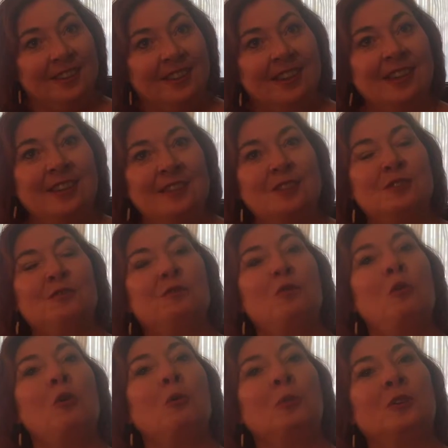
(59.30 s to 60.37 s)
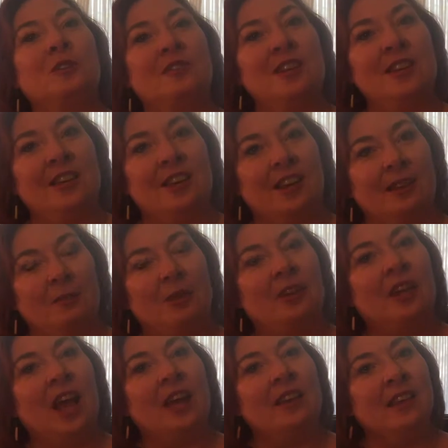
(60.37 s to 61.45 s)
It is forward thinking, but
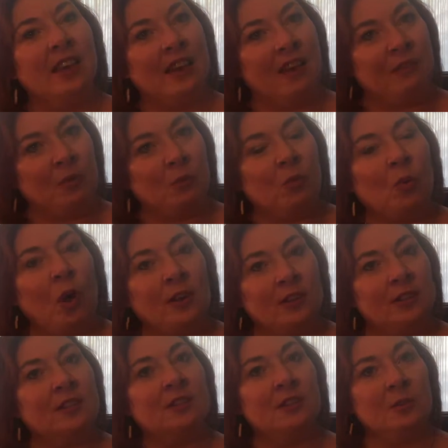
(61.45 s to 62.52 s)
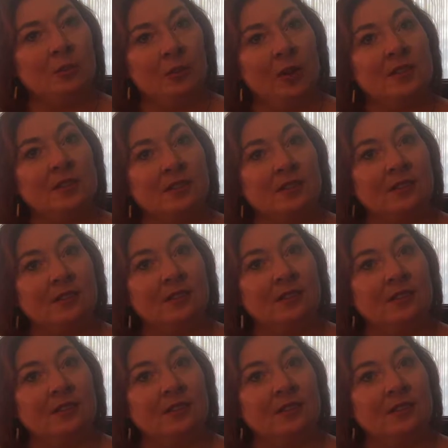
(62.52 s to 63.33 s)
not yet having brought it into the present.